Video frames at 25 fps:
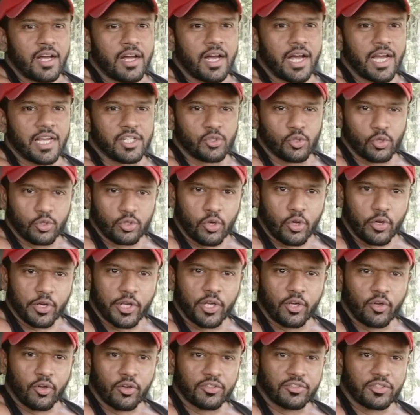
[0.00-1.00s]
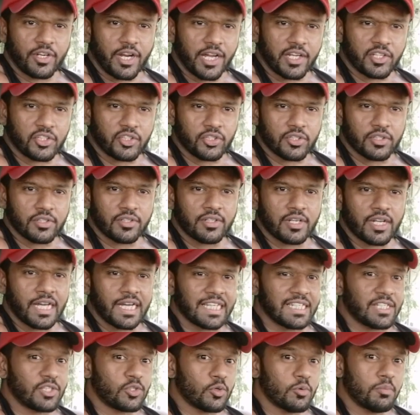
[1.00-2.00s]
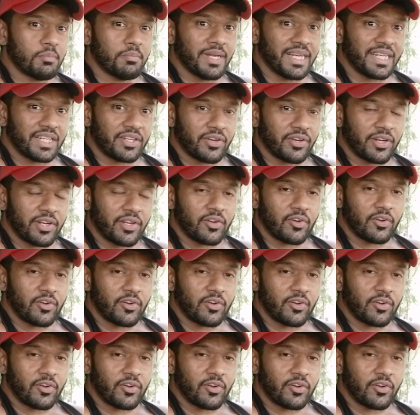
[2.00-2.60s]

isotonic contraction, isometric